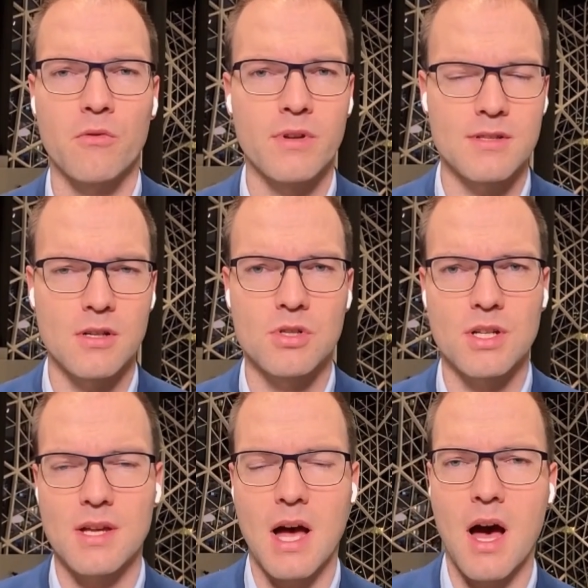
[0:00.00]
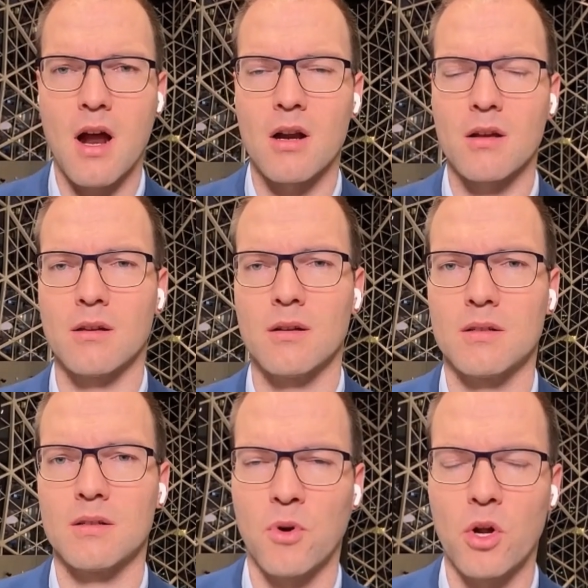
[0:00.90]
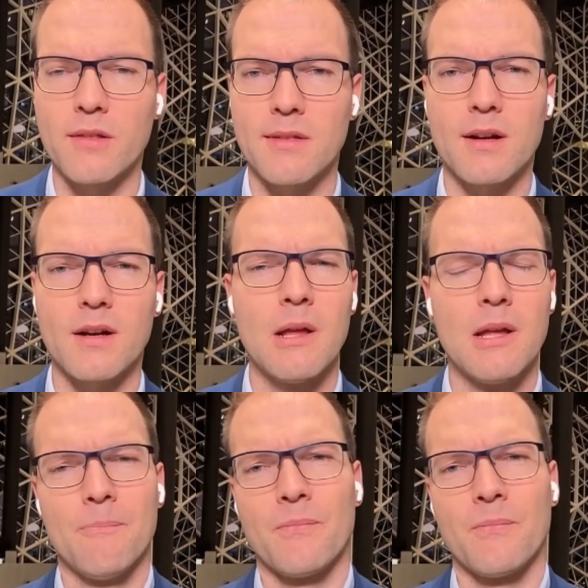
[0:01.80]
Korean soldiers are deployed there.